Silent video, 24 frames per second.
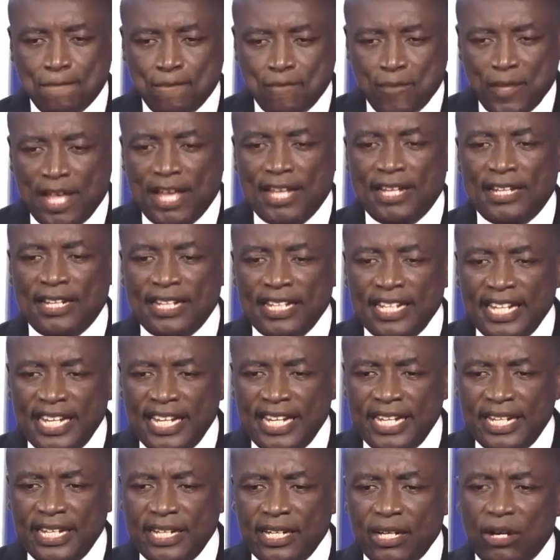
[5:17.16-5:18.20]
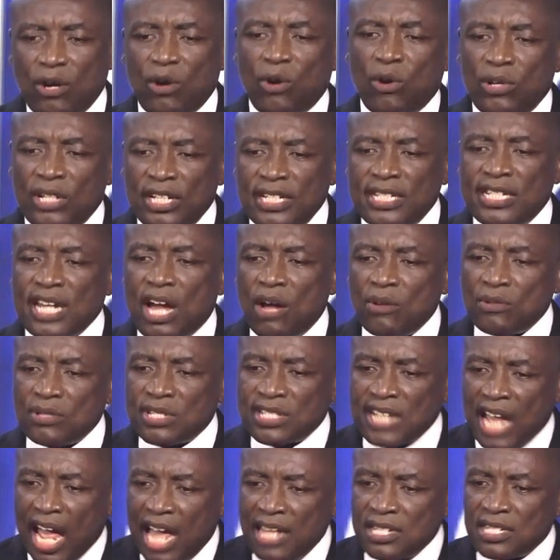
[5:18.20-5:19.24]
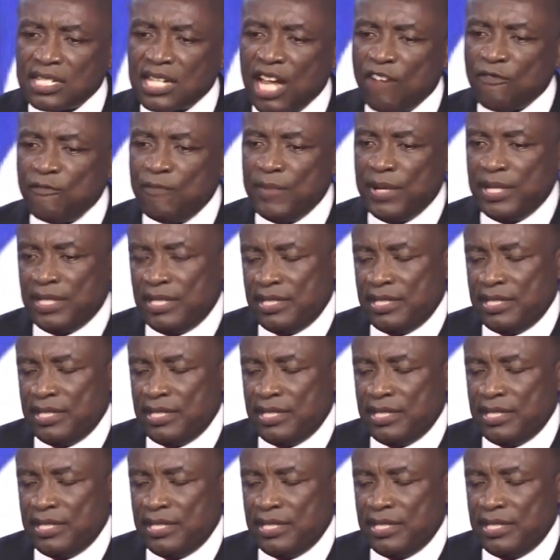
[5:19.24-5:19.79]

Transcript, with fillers: a lean, wholly downsized government,